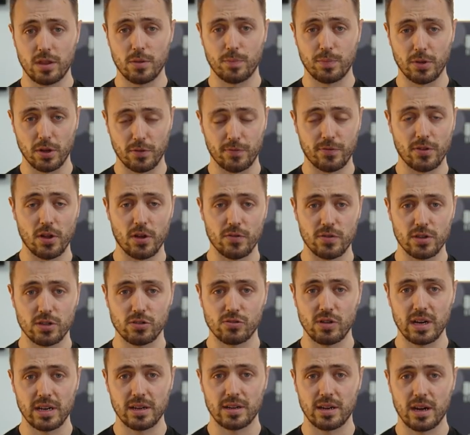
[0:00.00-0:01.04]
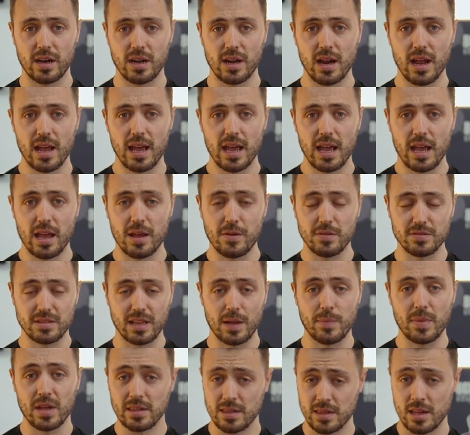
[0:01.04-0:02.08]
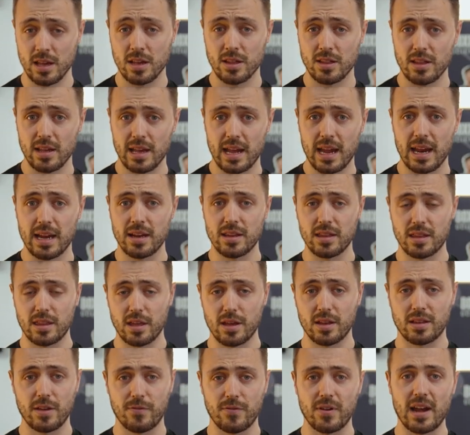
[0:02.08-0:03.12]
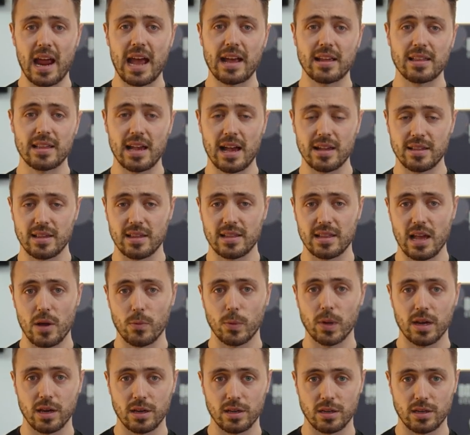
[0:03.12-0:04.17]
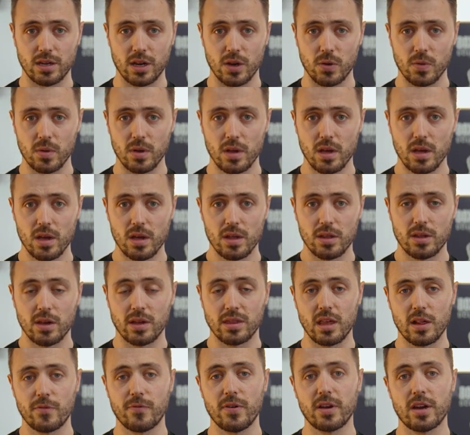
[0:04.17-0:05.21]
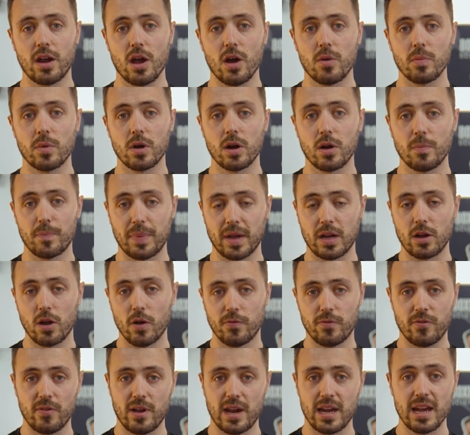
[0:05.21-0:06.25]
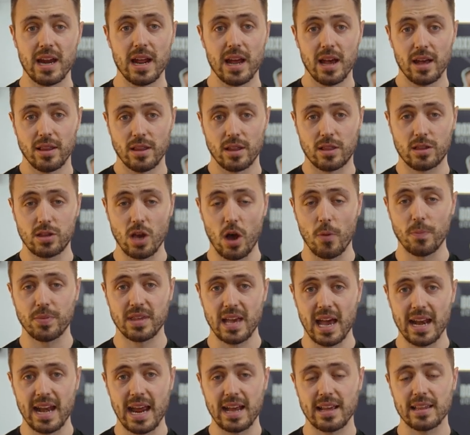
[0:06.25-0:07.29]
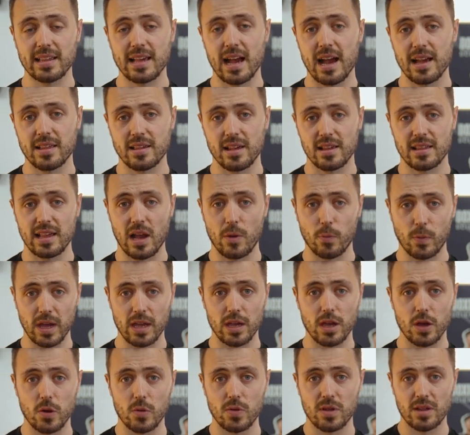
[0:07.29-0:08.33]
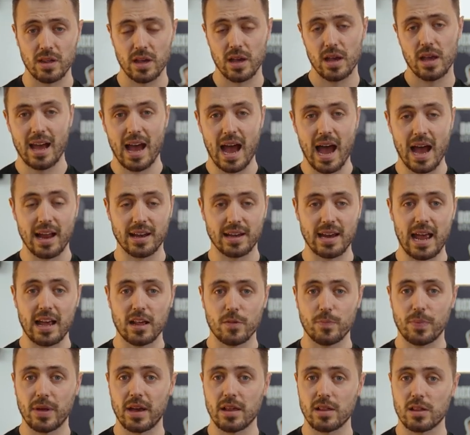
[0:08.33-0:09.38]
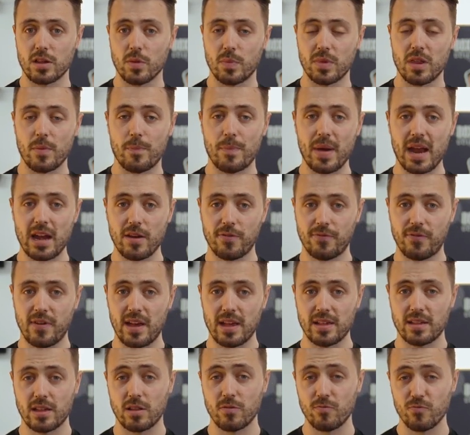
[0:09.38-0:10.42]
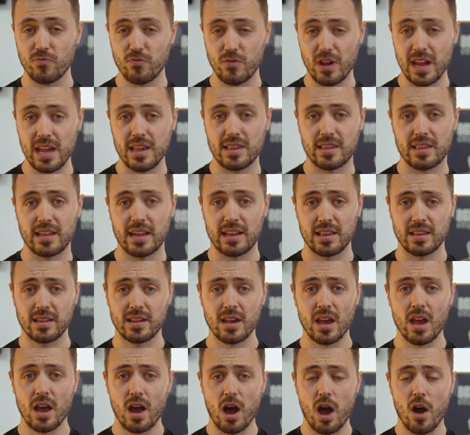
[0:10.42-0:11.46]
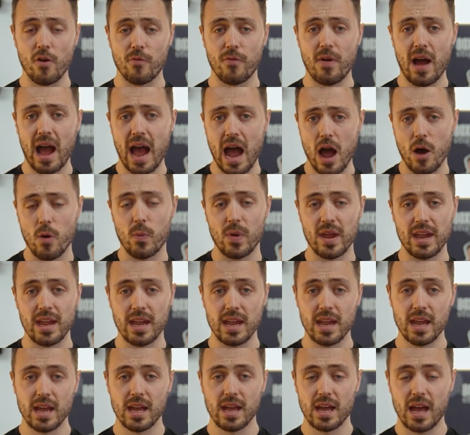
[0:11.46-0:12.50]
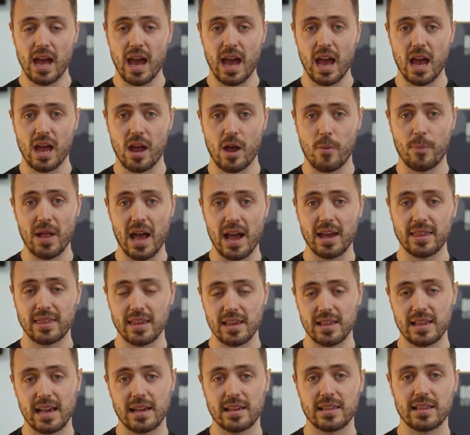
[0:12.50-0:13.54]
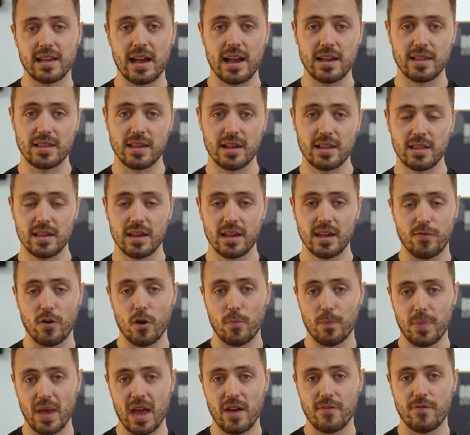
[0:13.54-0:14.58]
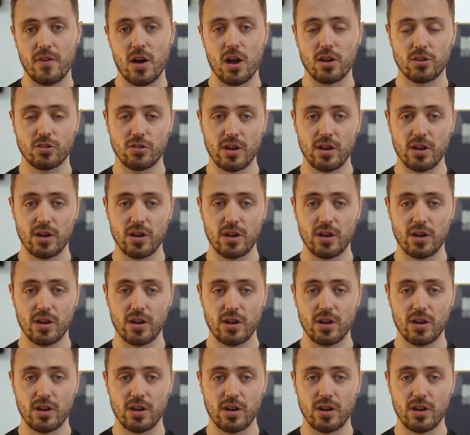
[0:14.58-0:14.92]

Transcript: the blood flow restriction, it limits us in the different exercises that we can do. So in this video, I'm gonna be covering the top 10 exercises that we use and explain some of the benefits and reasonings of how we uh, apply these exercises for BFR